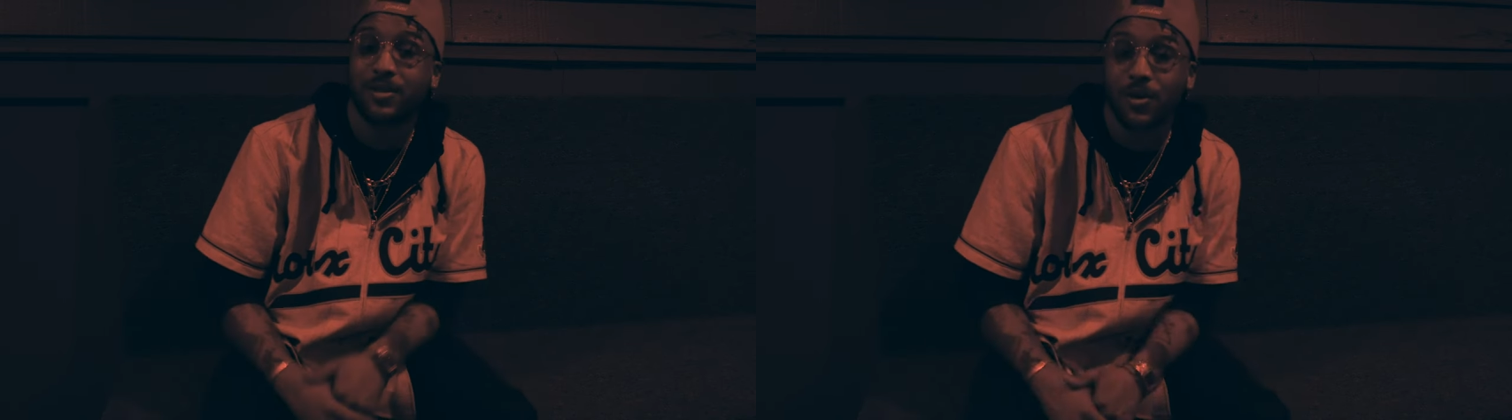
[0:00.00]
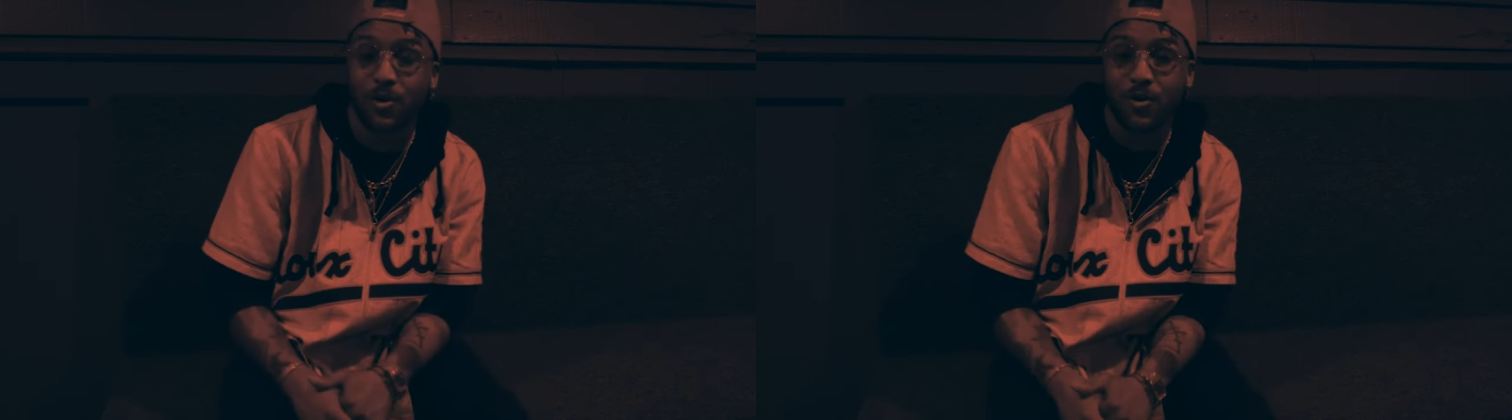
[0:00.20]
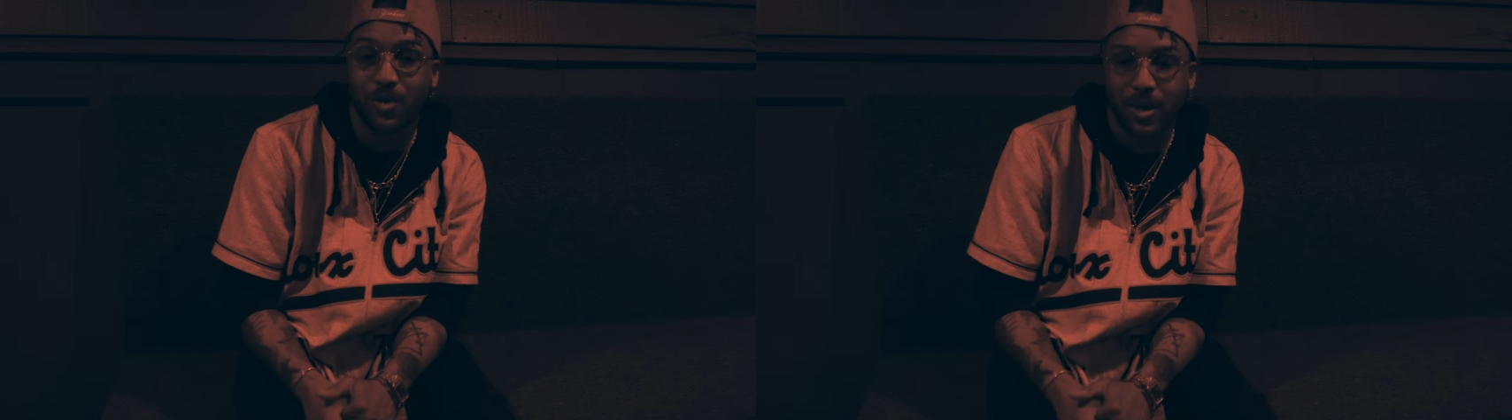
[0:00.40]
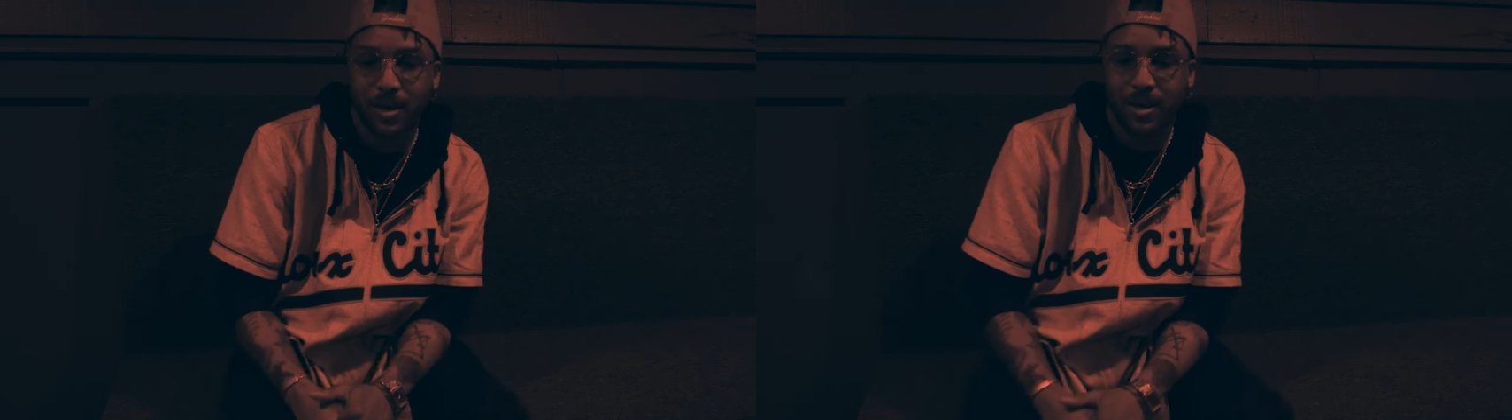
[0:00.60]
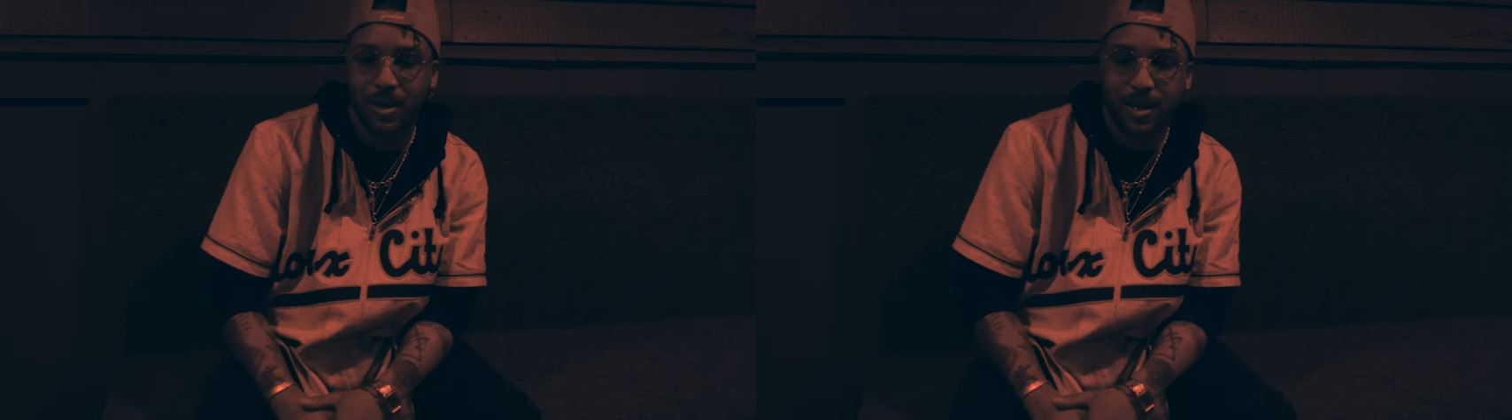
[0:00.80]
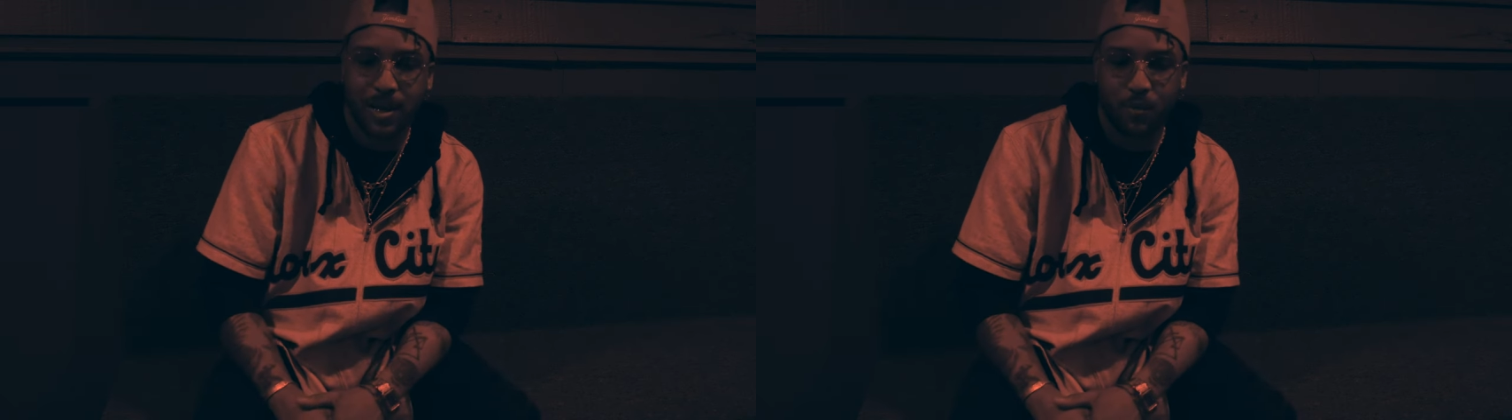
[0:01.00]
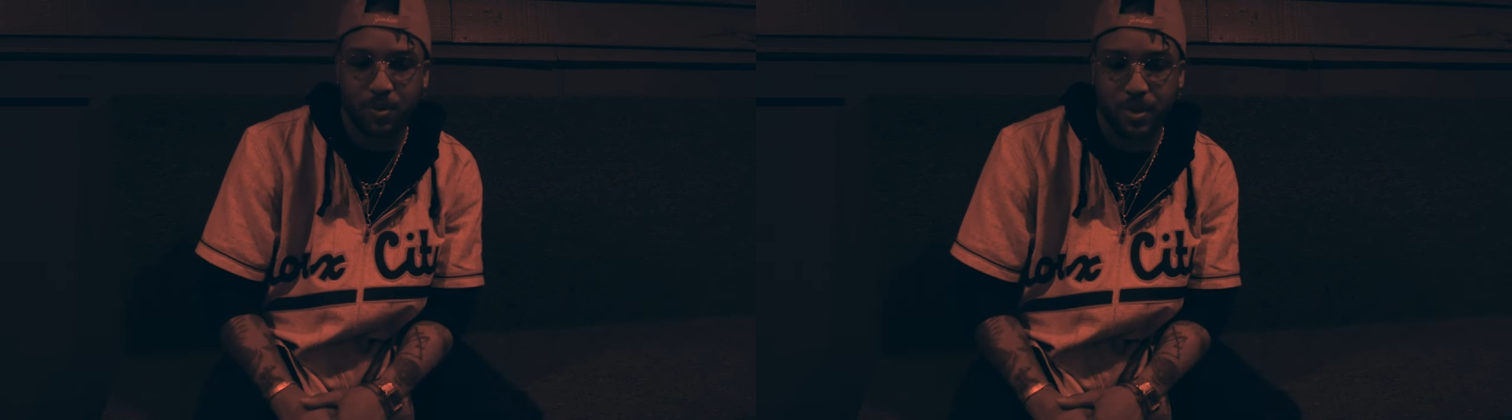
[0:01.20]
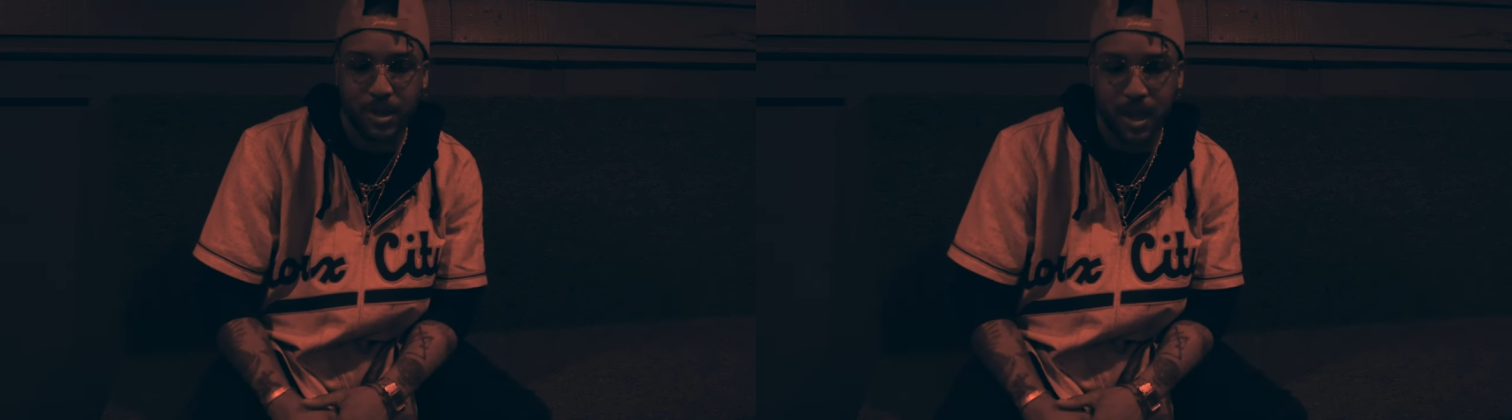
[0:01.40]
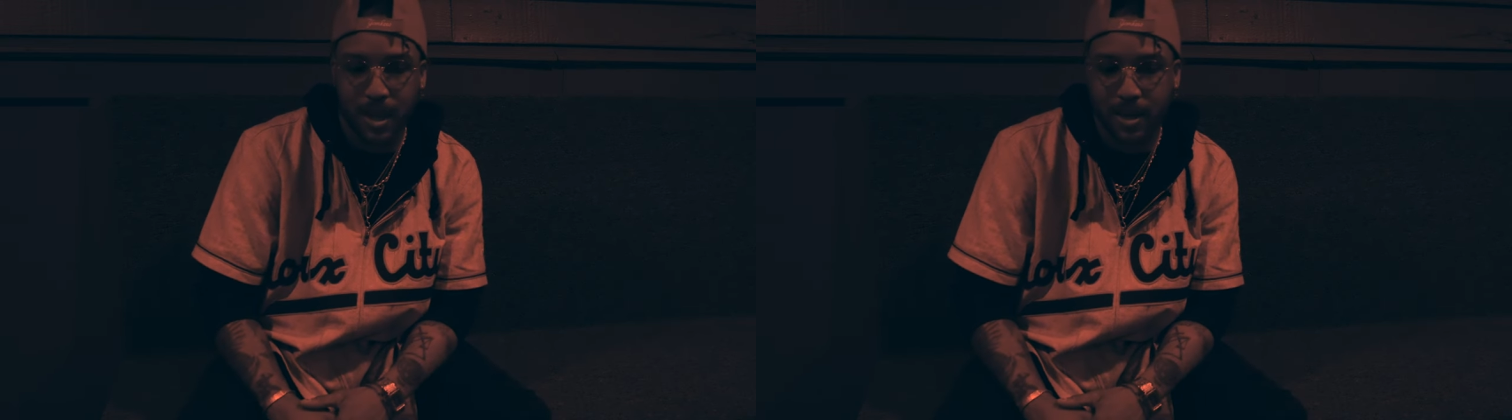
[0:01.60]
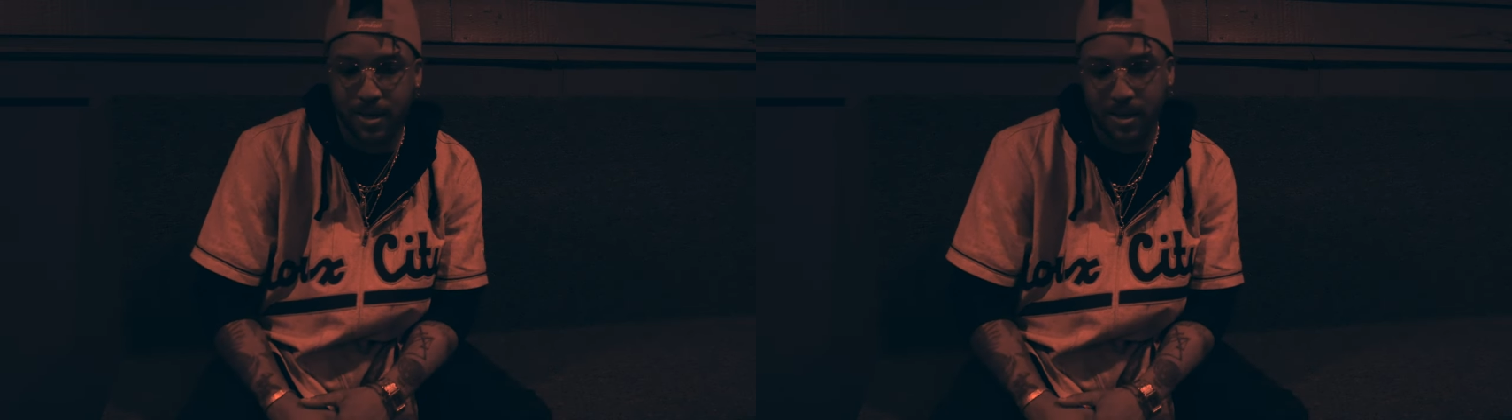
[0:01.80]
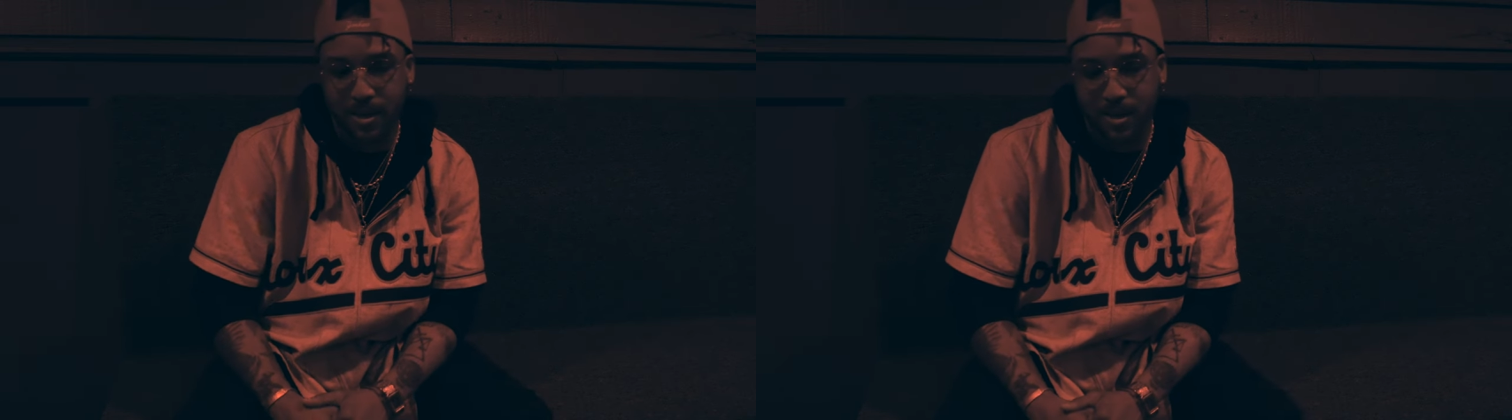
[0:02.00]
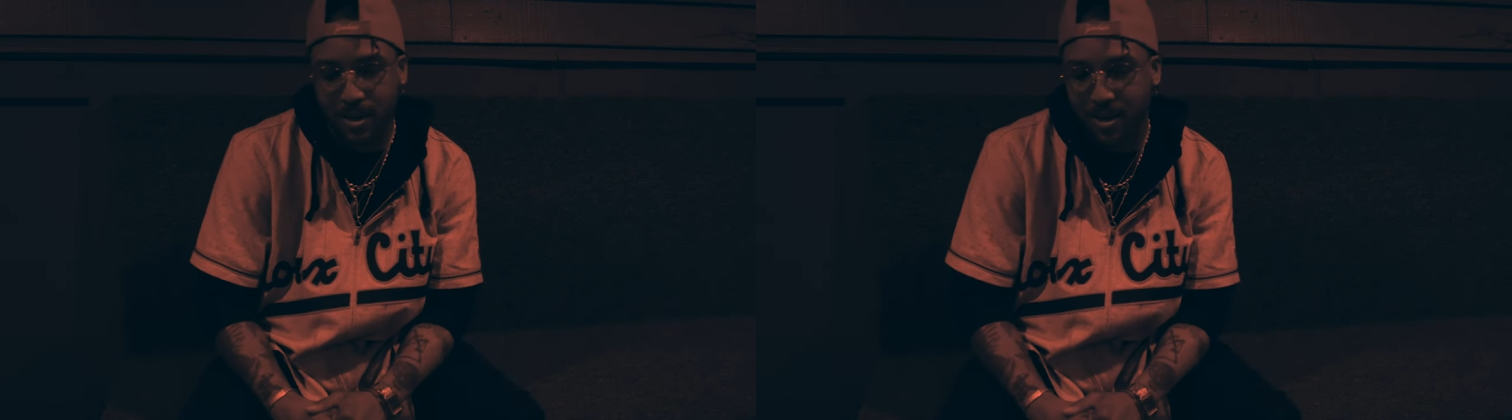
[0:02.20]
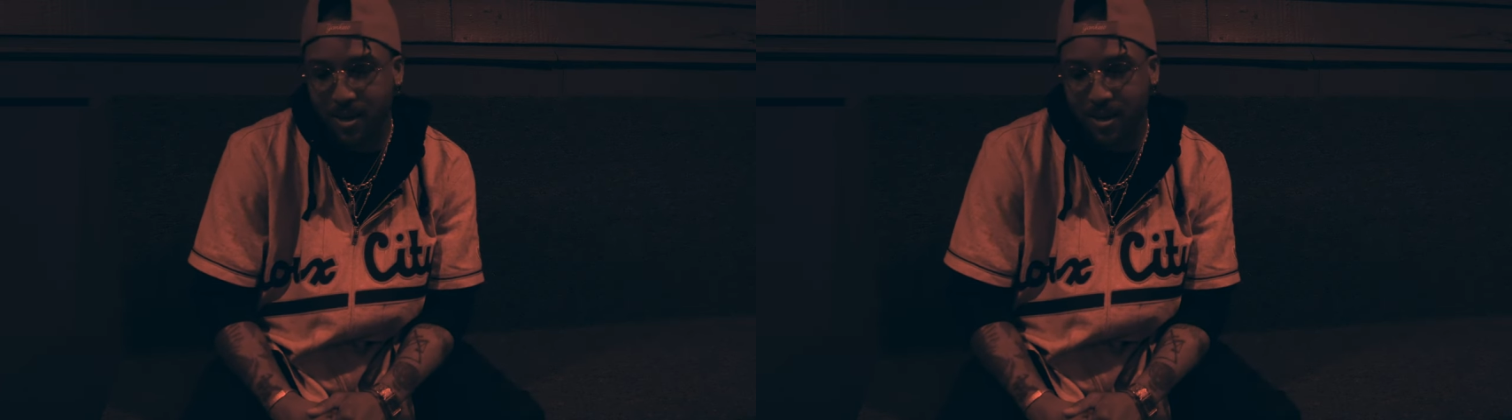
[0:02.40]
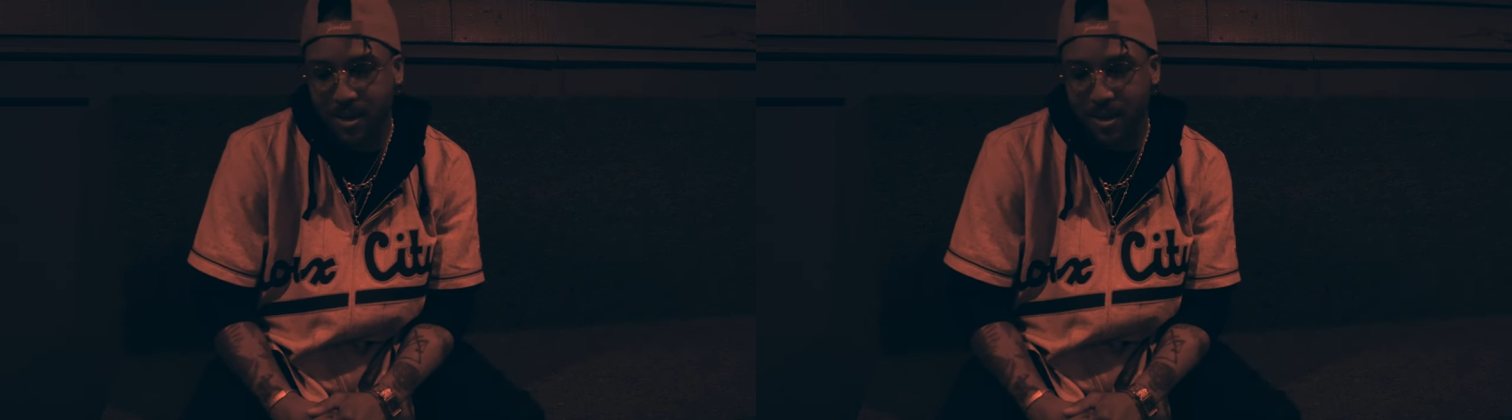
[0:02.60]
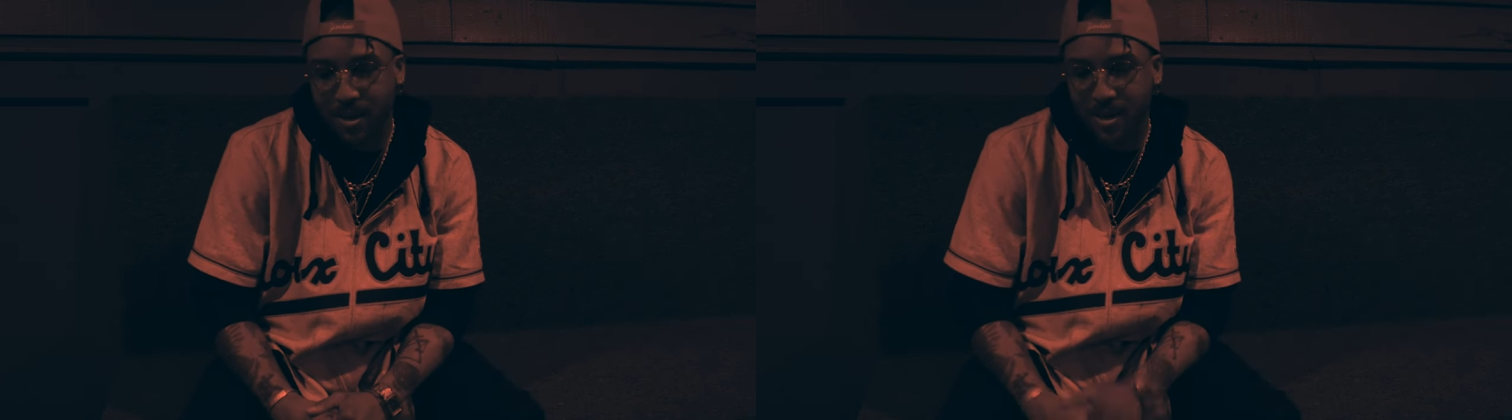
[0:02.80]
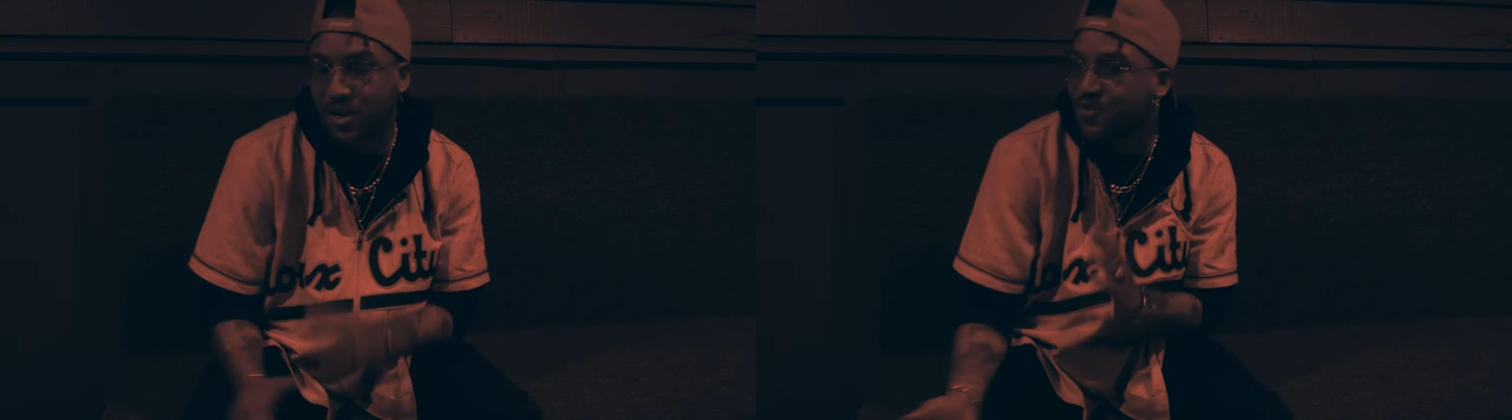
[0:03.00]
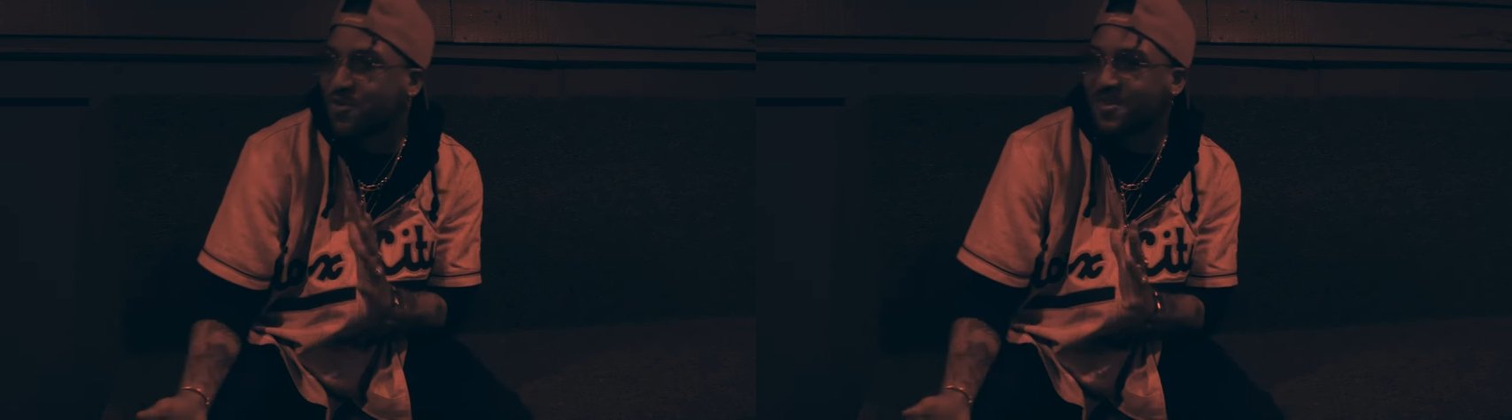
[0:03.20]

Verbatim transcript: So it would be like country